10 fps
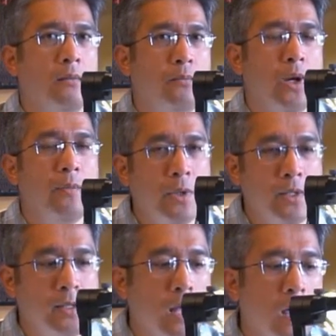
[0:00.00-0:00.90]

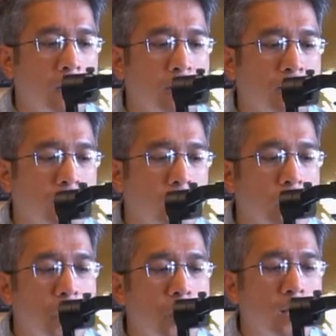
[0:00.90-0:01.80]
purpose of
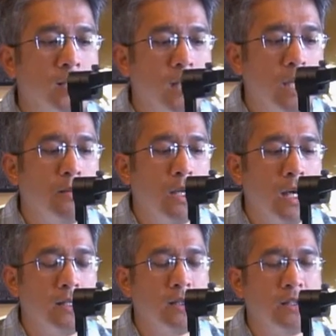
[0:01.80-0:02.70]
doing
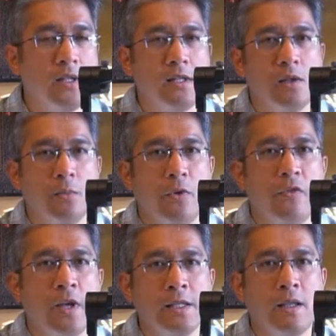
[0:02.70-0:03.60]
stabilizers is to
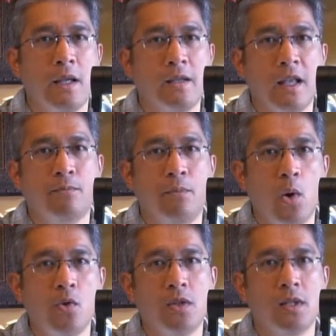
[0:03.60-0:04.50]
prevent that
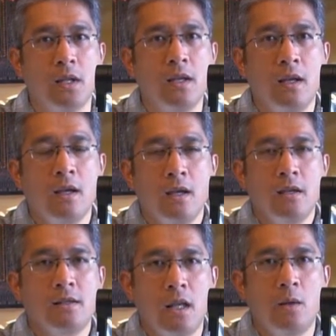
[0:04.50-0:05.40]

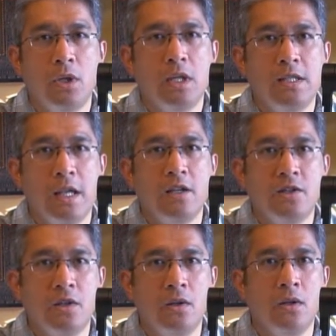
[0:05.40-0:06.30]

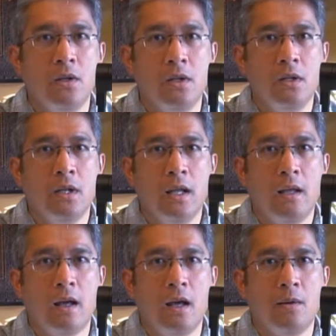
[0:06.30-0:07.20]
post-stabilization
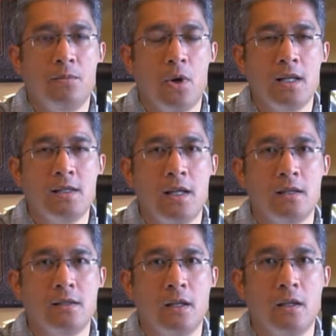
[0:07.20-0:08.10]

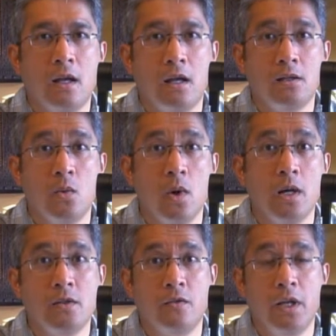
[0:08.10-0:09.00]
process
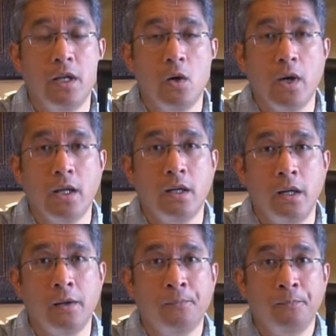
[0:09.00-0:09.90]
towards video
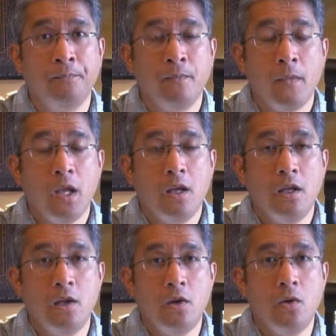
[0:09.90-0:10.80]
editing.
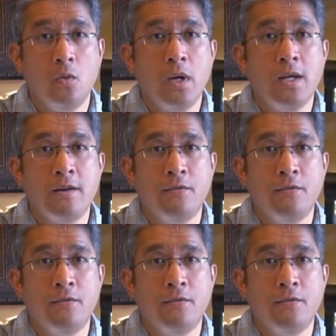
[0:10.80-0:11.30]
You want to